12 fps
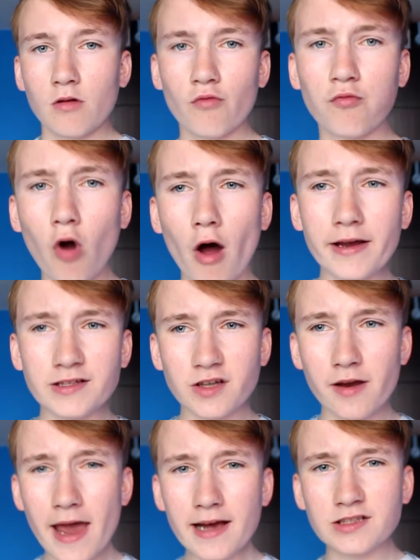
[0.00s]
Right, so
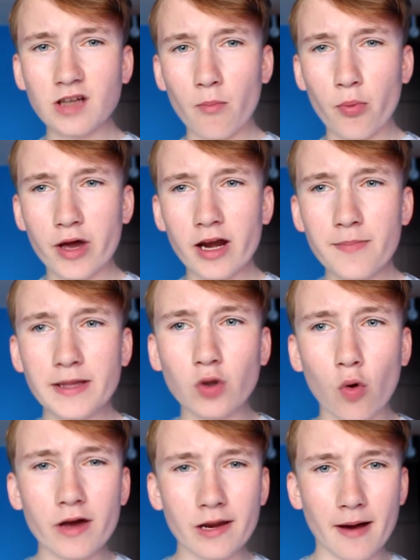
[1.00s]
next up, we're going to be
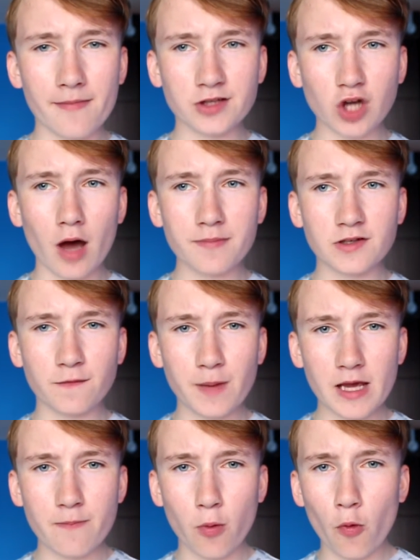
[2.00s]
talking about the types of
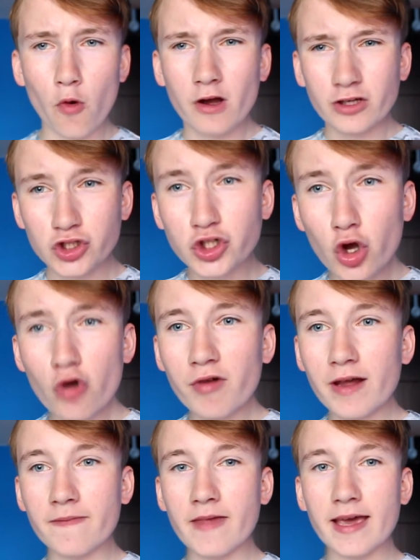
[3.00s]
people
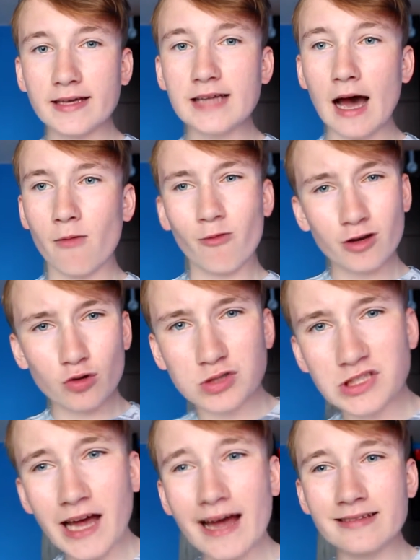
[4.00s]
during the exam. When you're
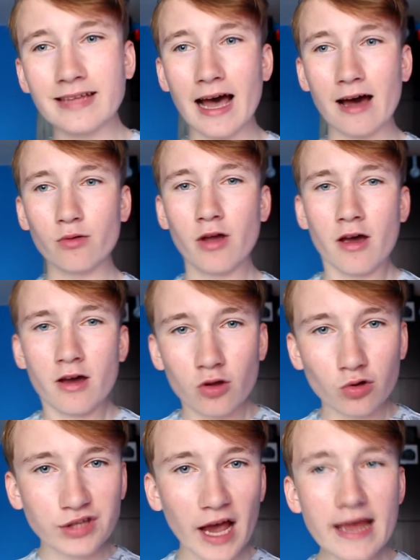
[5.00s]
sat down,
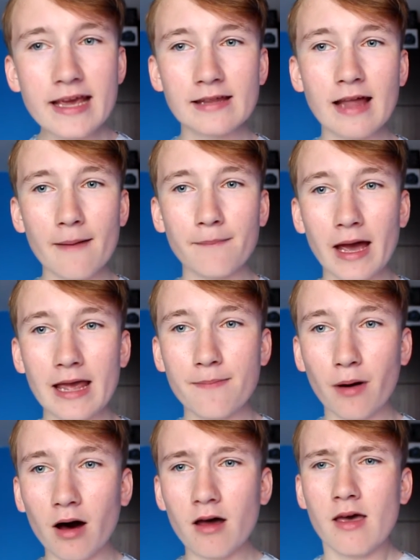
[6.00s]
you're taking that
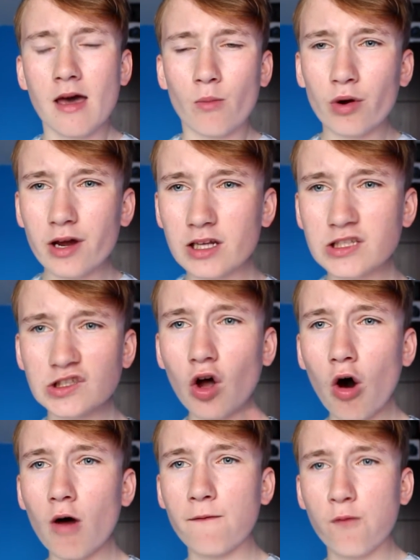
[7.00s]
paper, and we're going to
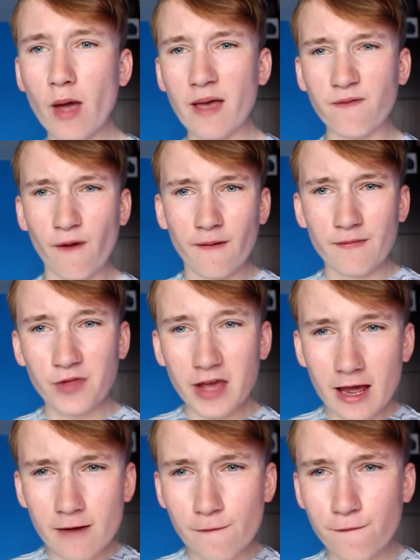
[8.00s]
start off with the
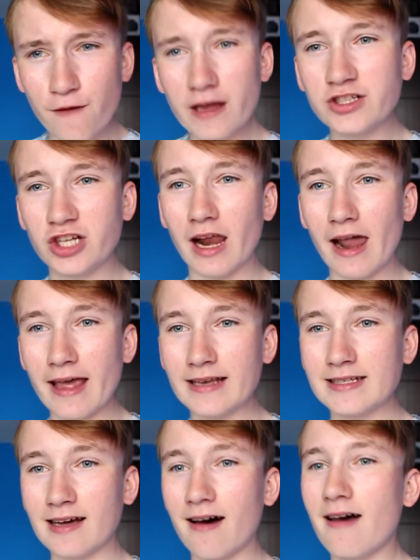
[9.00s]

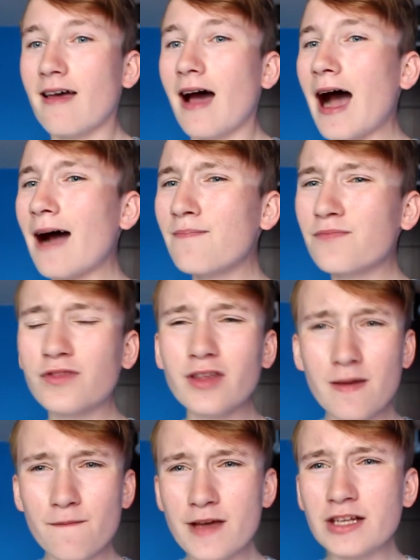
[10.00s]
invigilator. And the
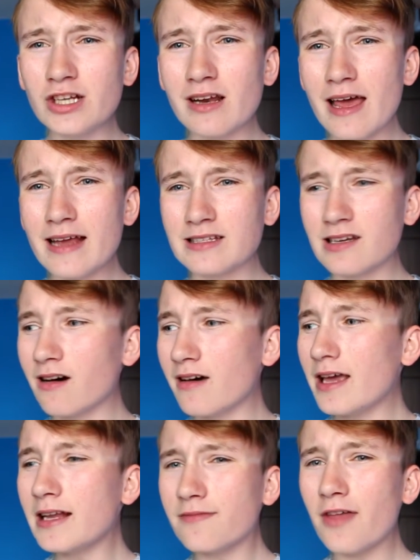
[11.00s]

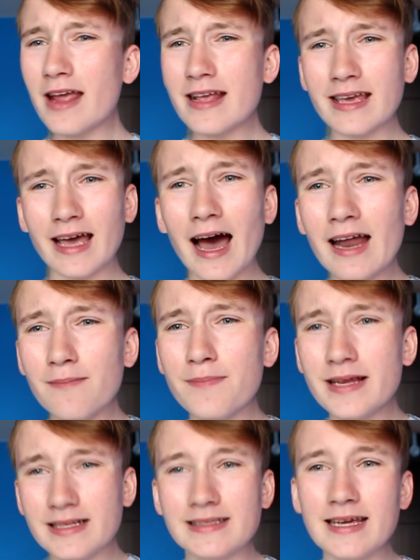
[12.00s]
invigilator, they can
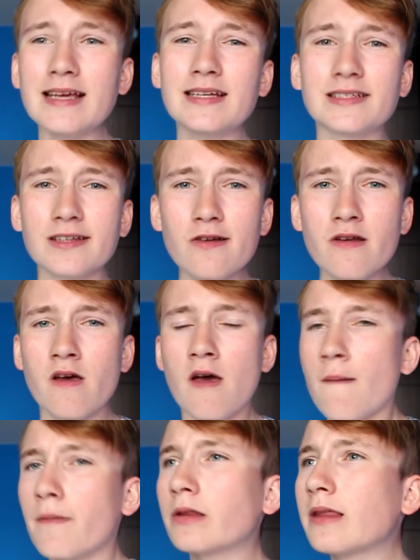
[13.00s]
be decent,
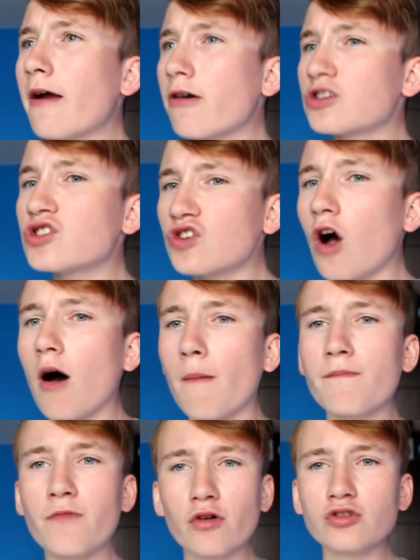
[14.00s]
but there are
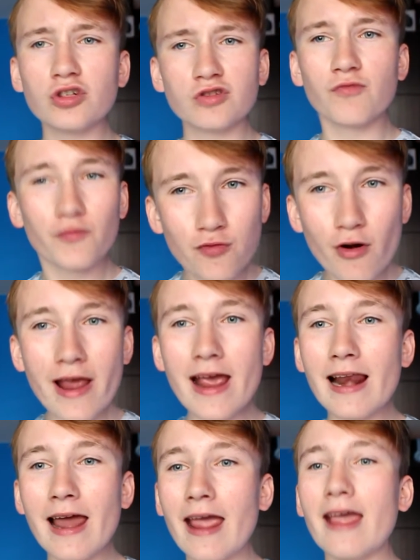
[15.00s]
some that just
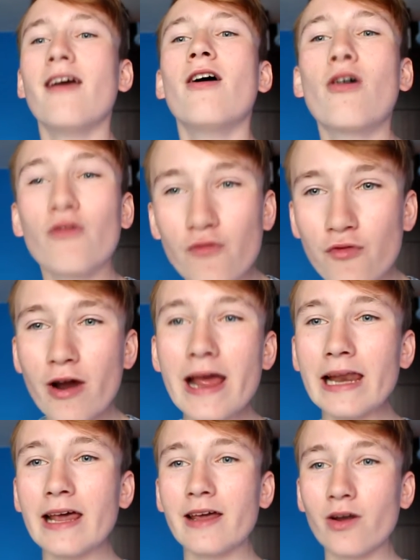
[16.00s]
really
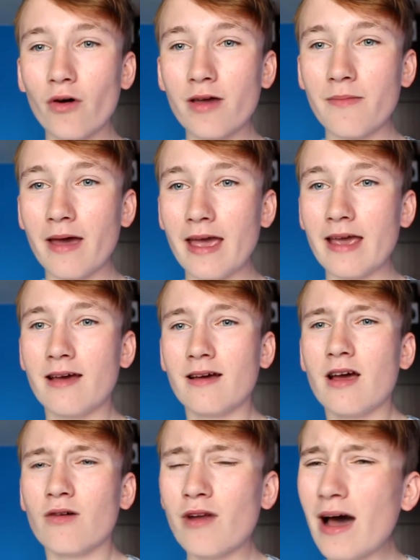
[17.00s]
really annoy me.
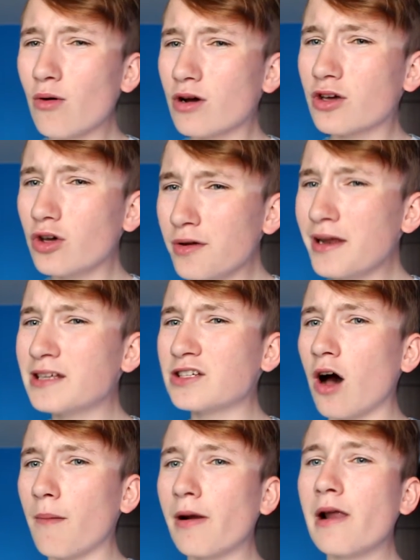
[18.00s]
Now, a good
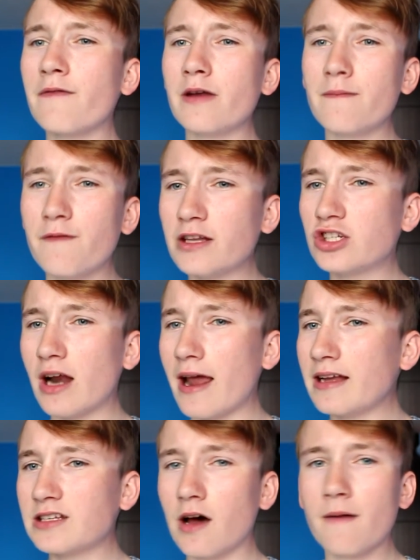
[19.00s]
example of an
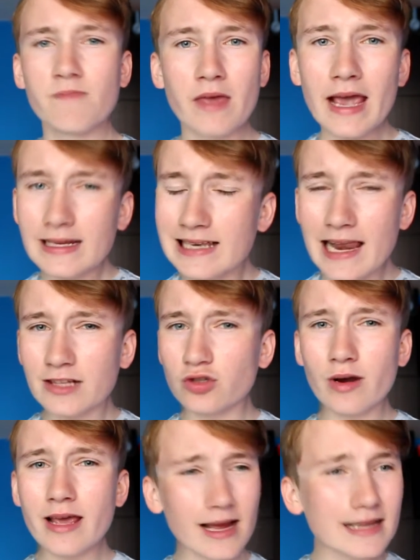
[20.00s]
invigilator is
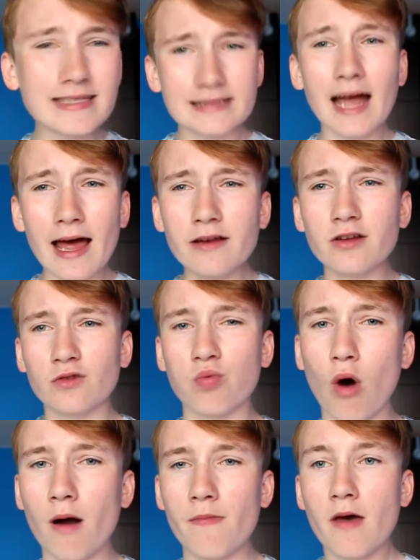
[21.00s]
literally a standard
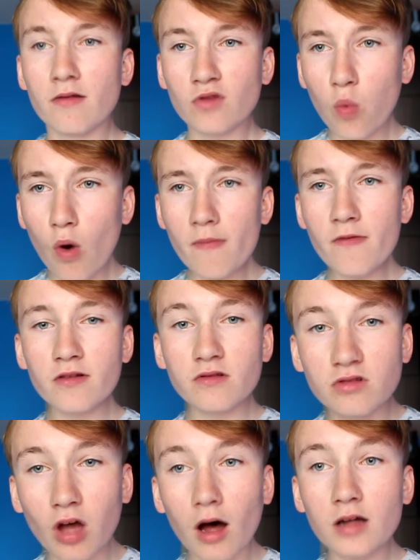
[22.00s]
one. The one
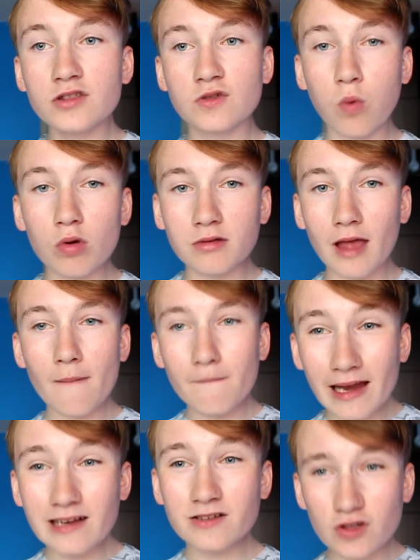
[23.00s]
that does what they're
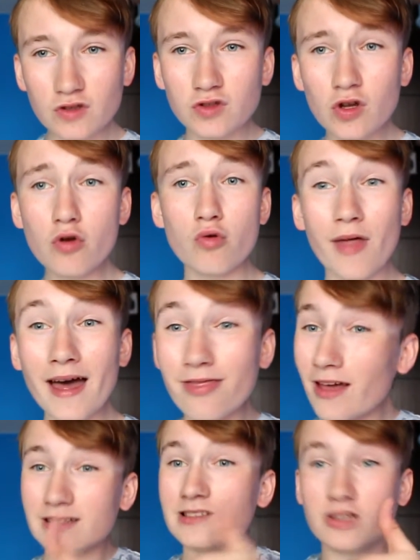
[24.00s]
meant to do.
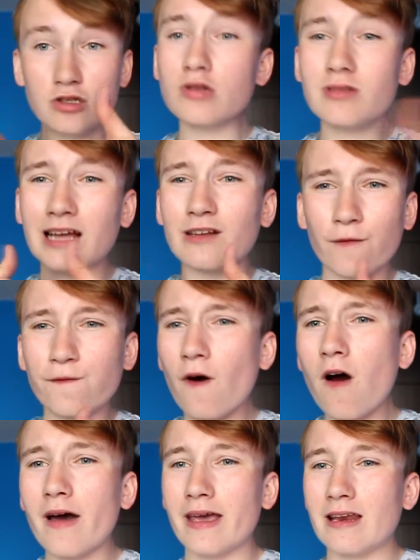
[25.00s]
That's good, that's
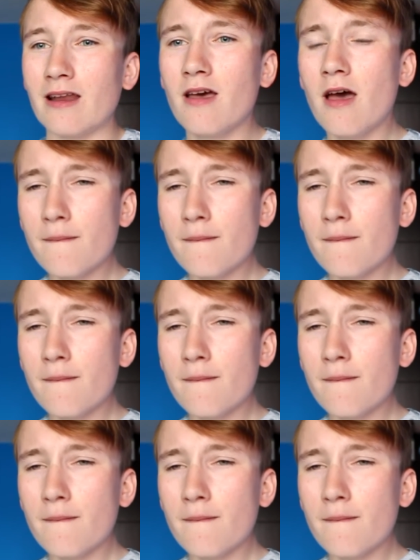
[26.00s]
fine.